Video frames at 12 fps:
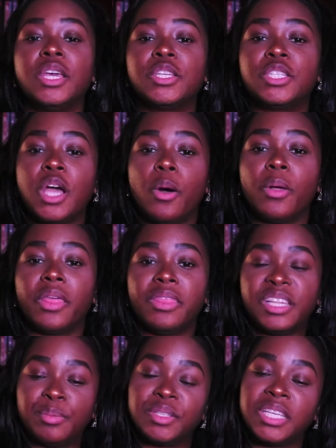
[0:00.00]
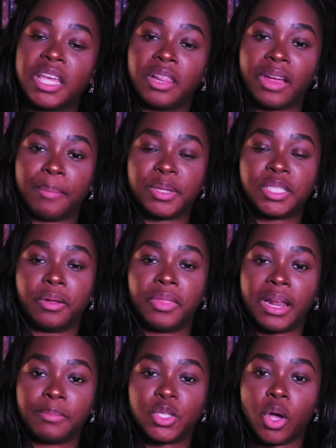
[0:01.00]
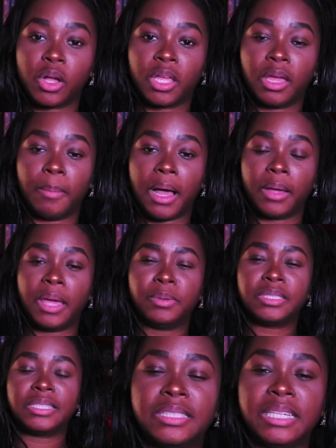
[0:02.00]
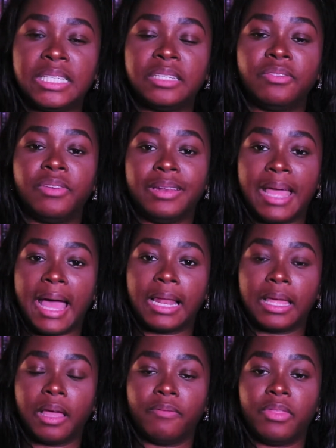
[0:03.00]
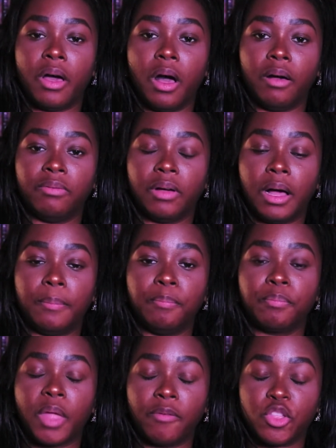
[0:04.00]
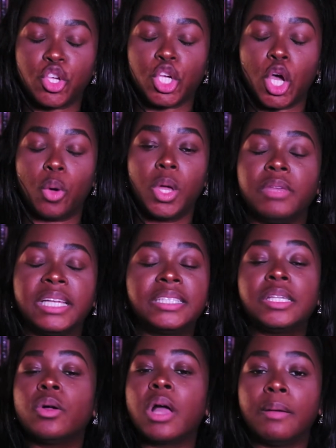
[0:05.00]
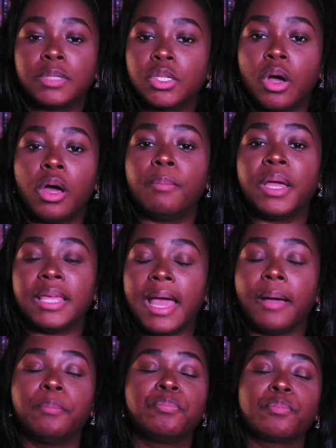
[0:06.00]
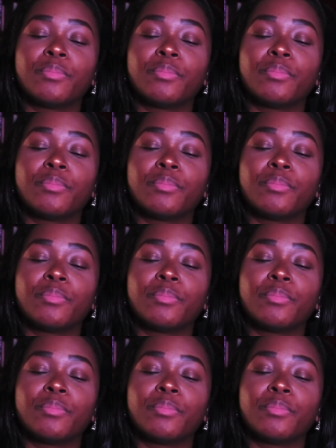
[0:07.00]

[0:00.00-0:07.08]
So this particular episode that I'm talking about, it was the season finale of the show. It still comes on, but yeah.